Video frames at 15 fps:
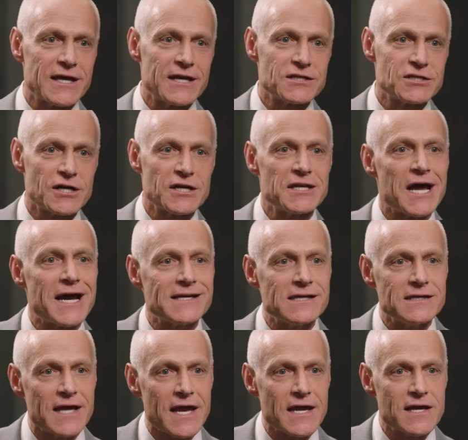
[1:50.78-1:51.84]
get it done in 90
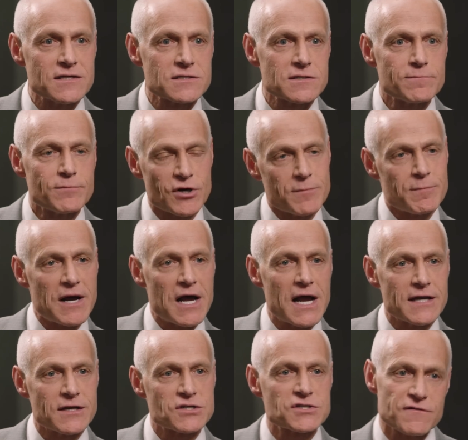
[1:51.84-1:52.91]
days, put it
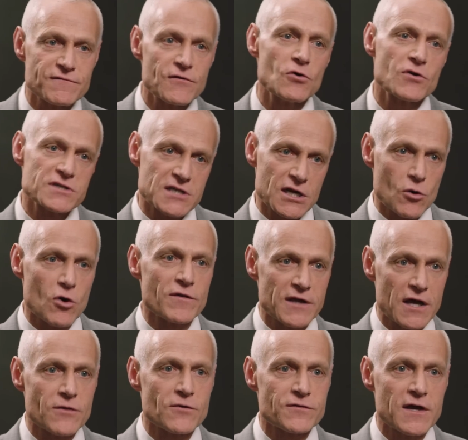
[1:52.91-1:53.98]
behind us and focus on all the
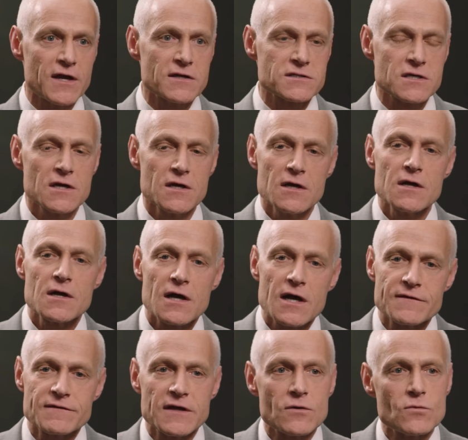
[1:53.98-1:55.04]
other things,
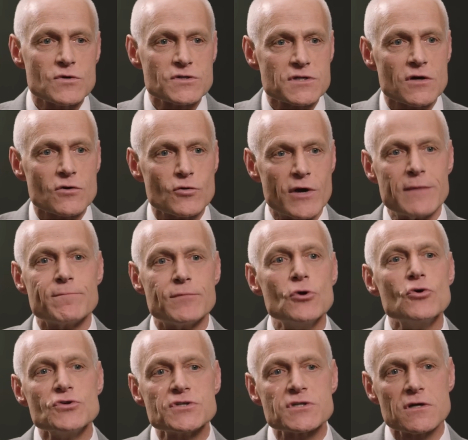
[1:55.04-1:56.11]
I think was a great
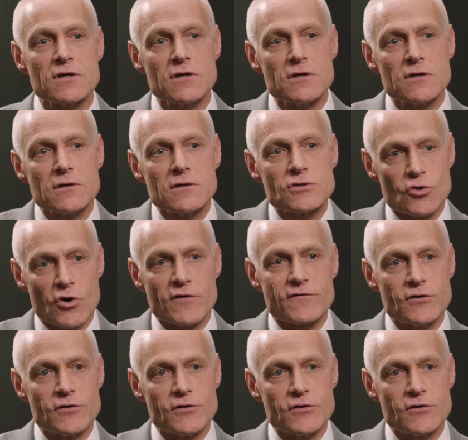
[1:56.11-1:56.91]
boost to our